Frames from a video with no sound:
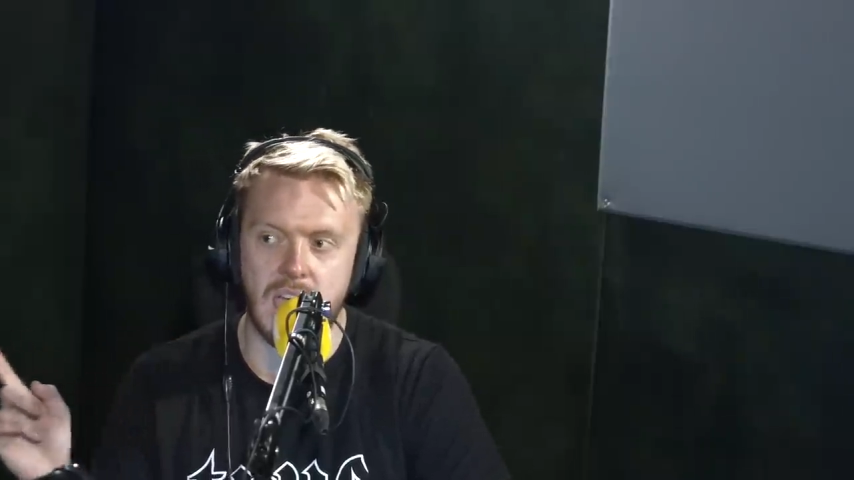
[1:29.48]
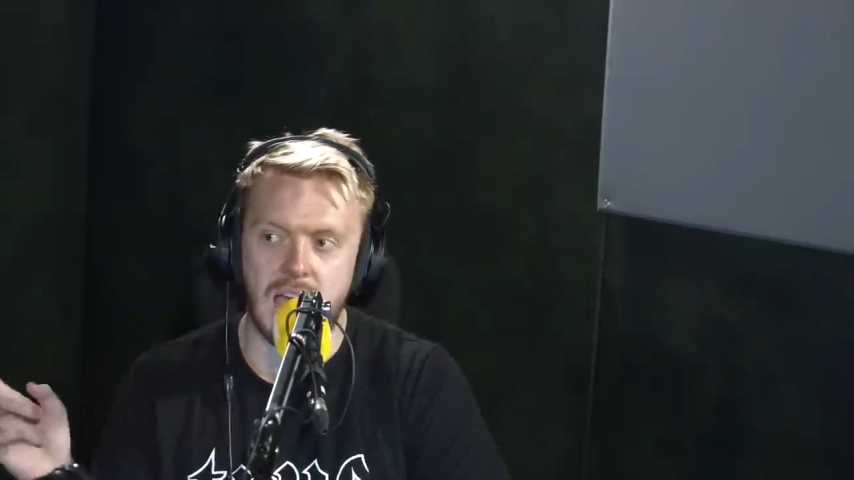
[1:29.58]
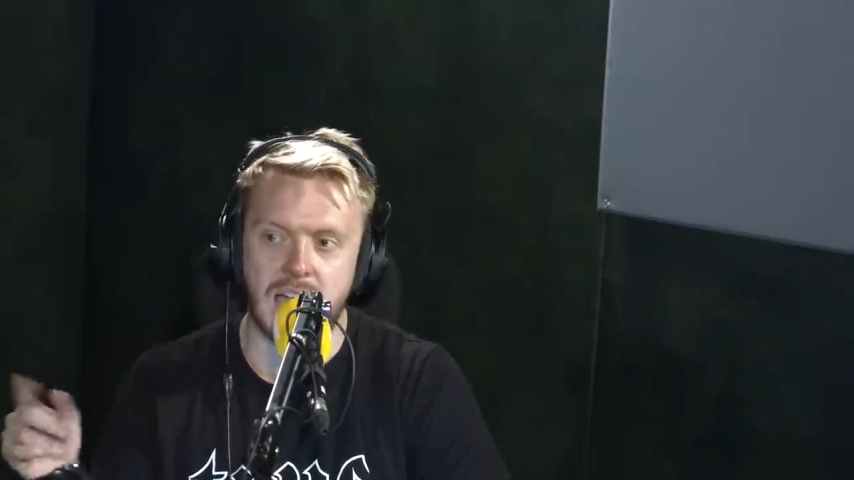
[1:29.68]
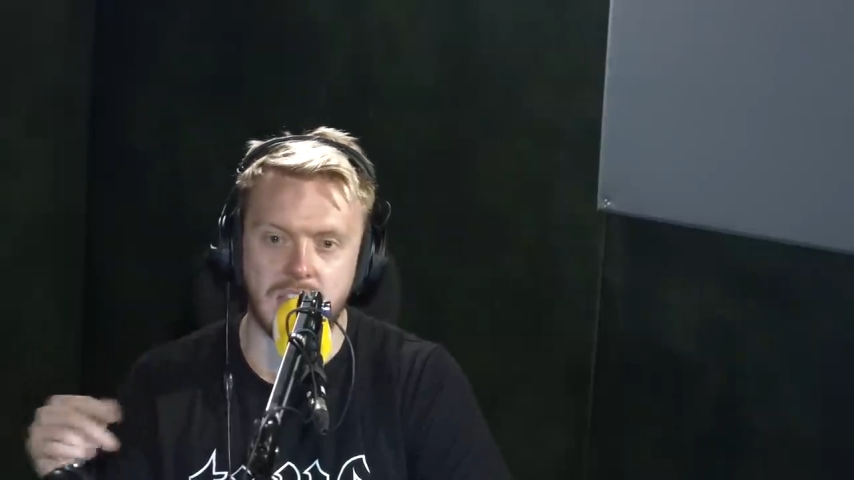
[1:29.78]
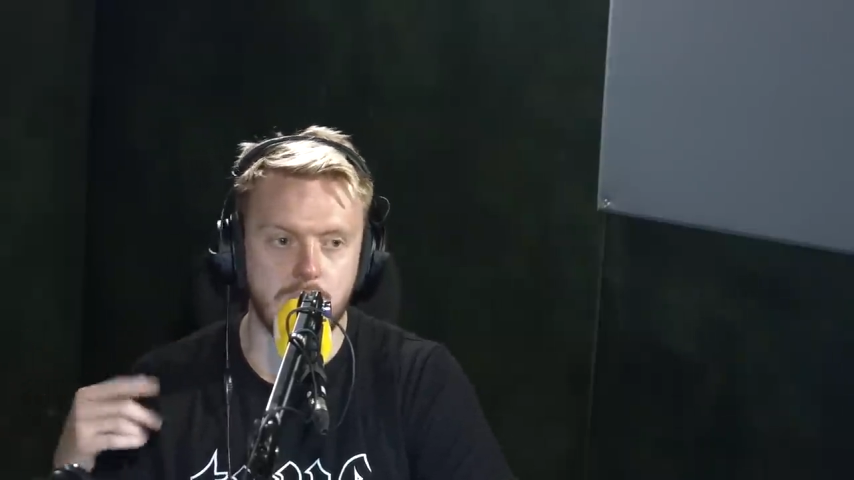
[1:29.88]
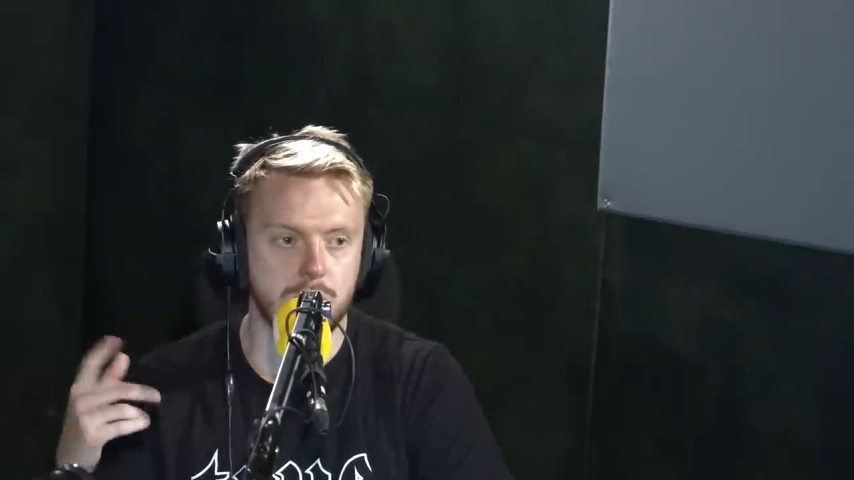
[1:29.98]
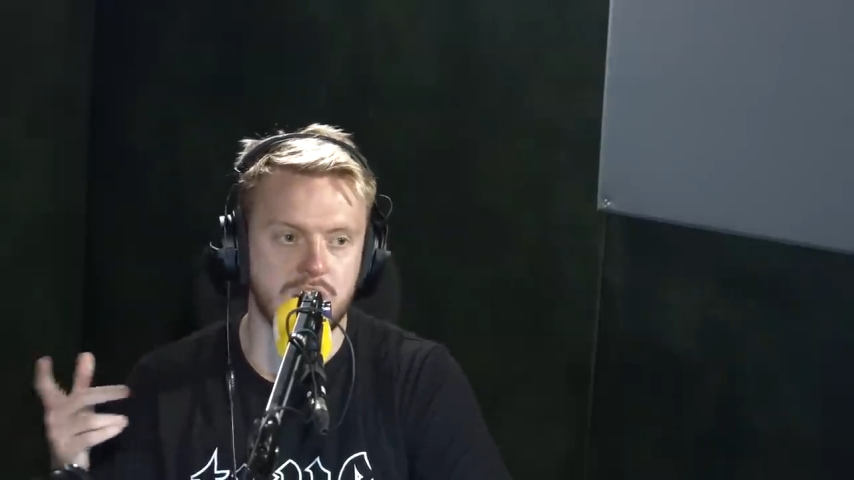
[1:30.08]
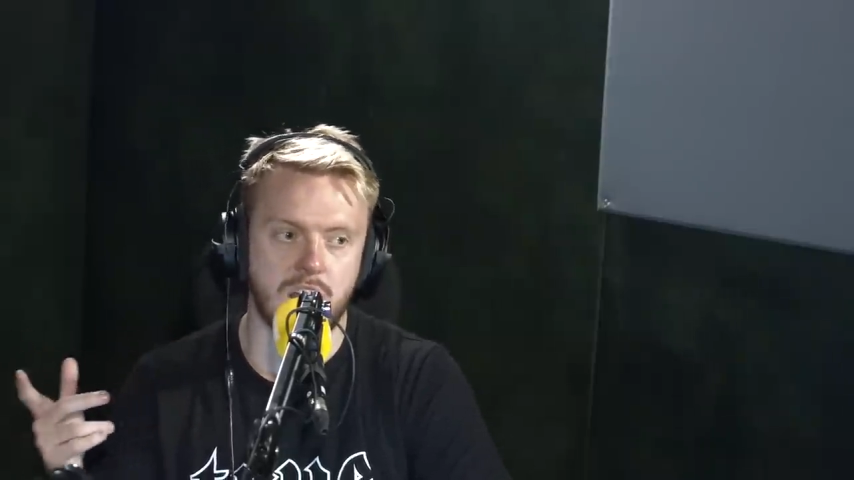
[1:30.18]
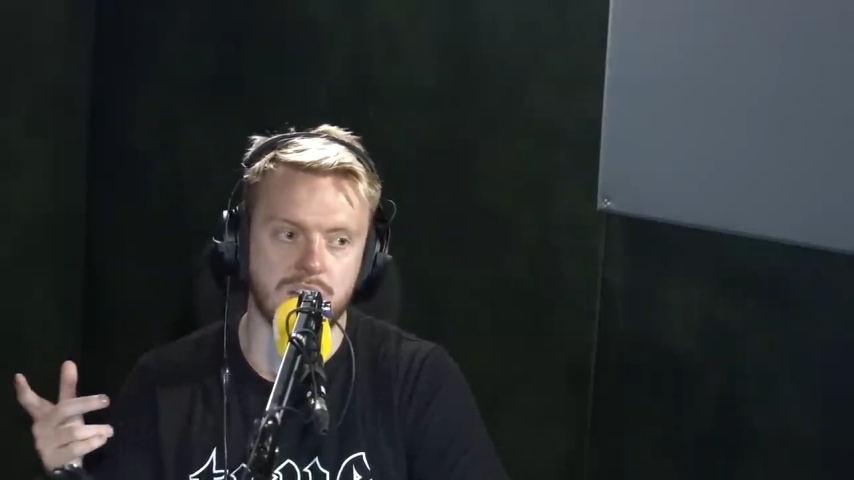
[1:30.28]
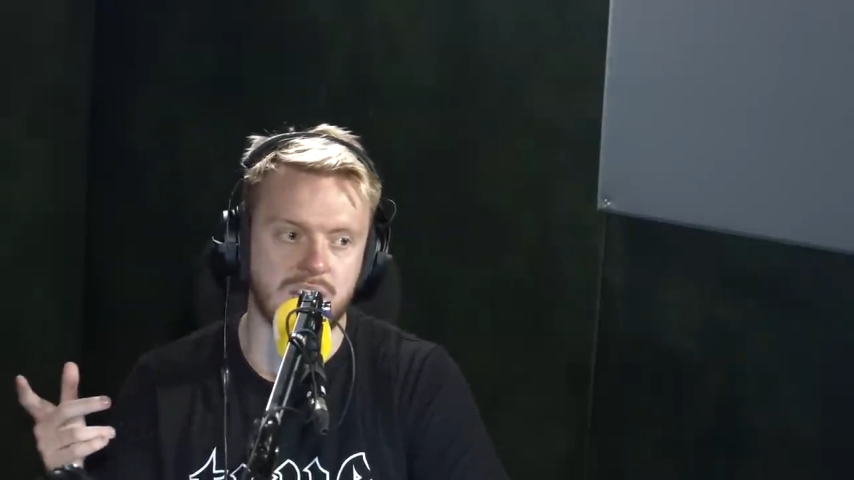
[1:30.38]
And
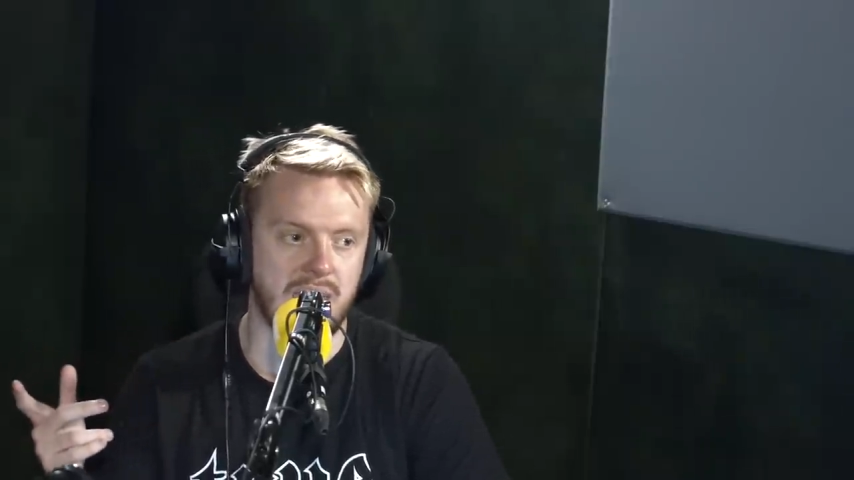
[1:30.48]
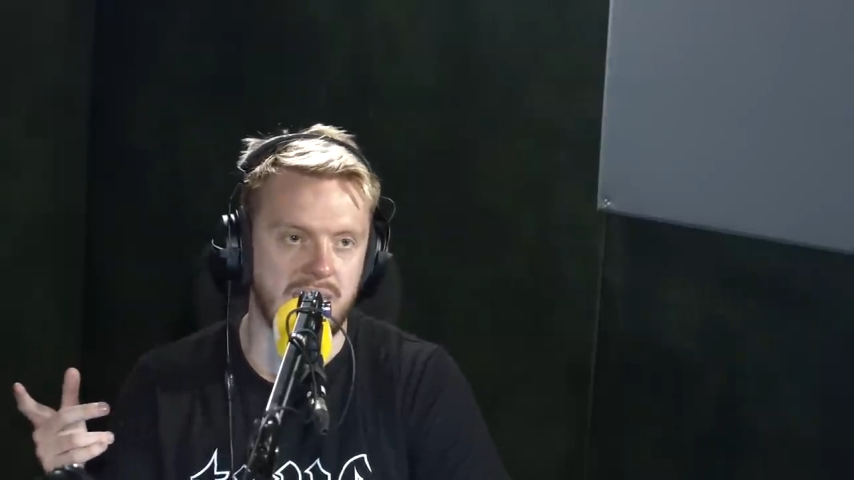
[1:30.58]
usually I'd get